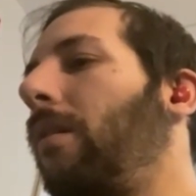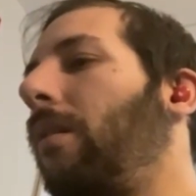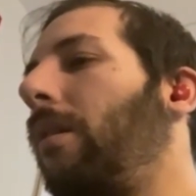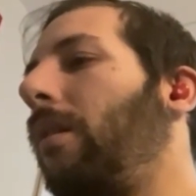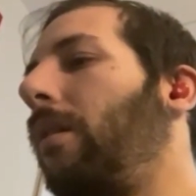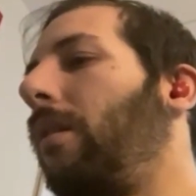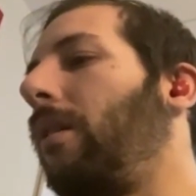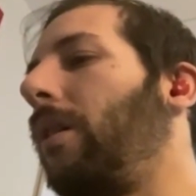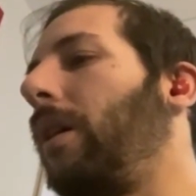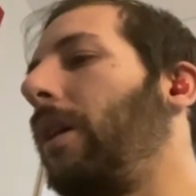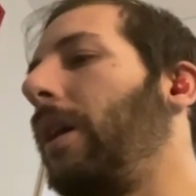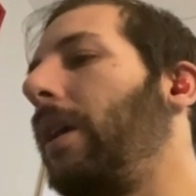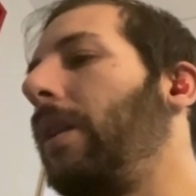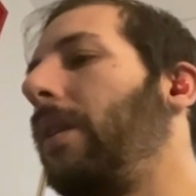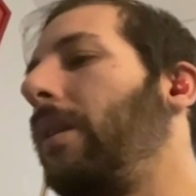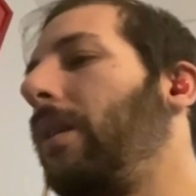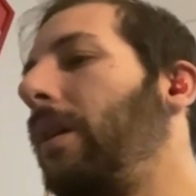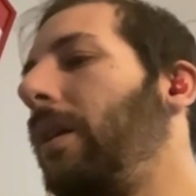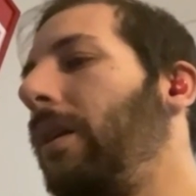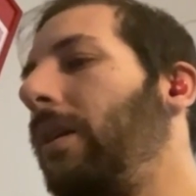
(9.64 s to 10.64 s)

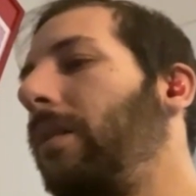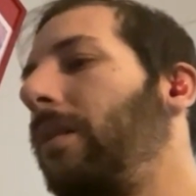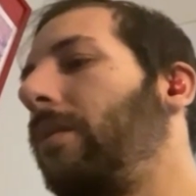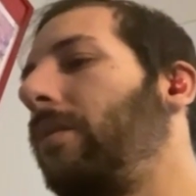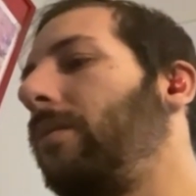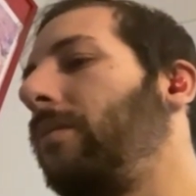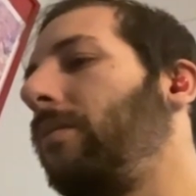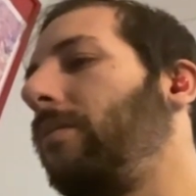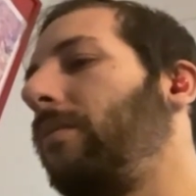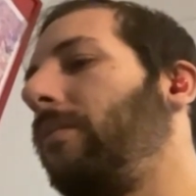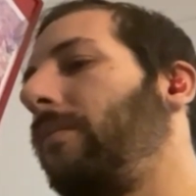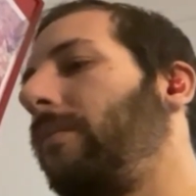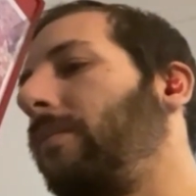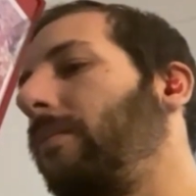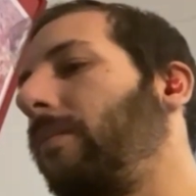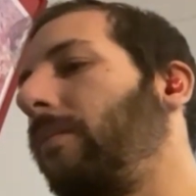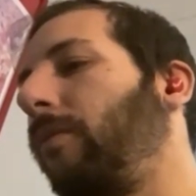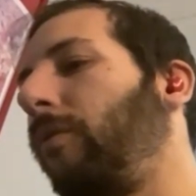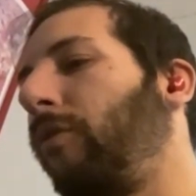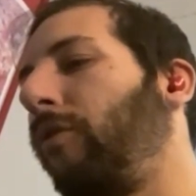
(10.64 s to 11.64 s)
on
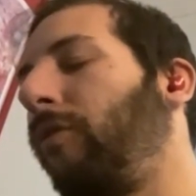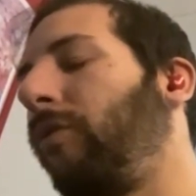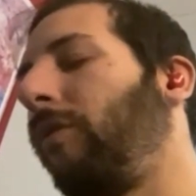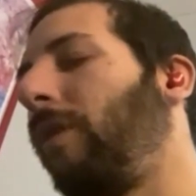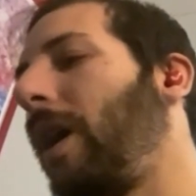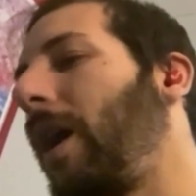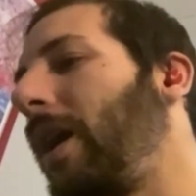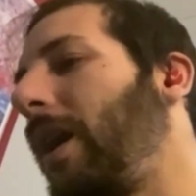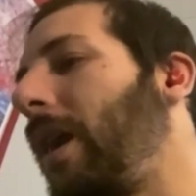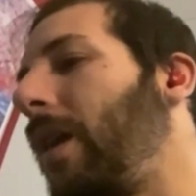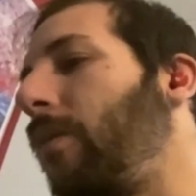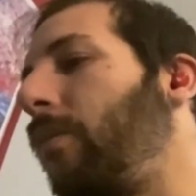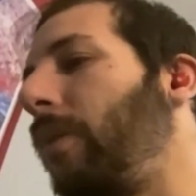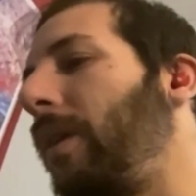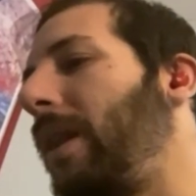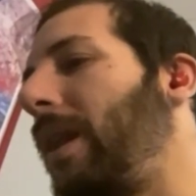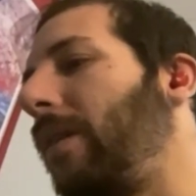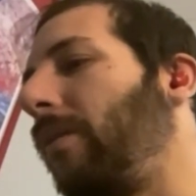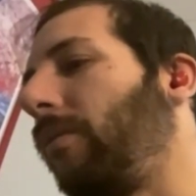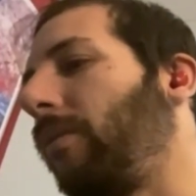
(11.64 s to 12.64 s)
Friday we
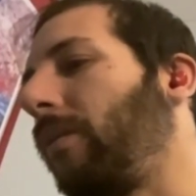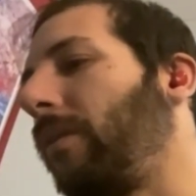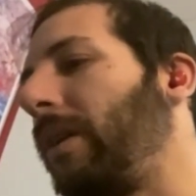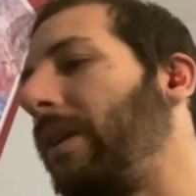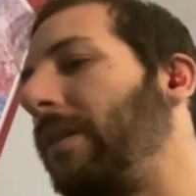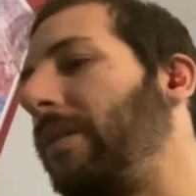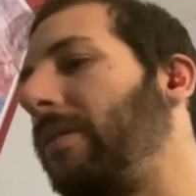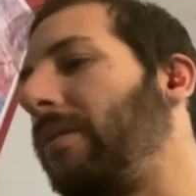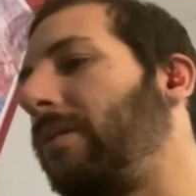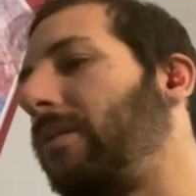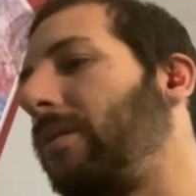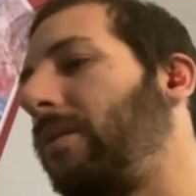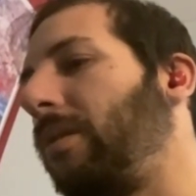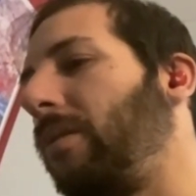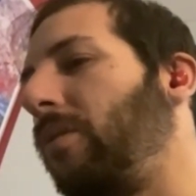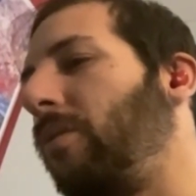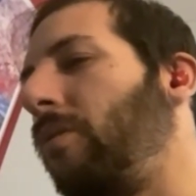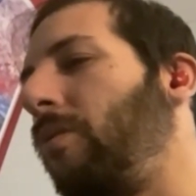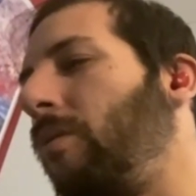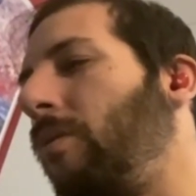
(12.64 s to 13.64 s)
didn't really
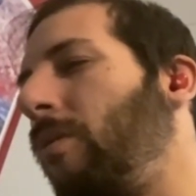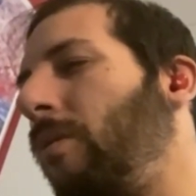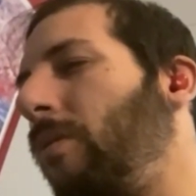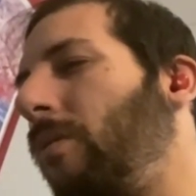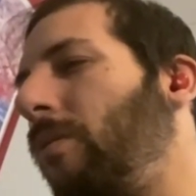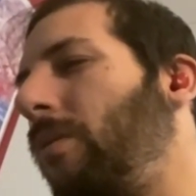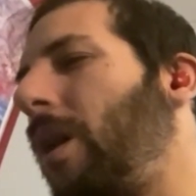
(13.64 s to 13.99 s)
do.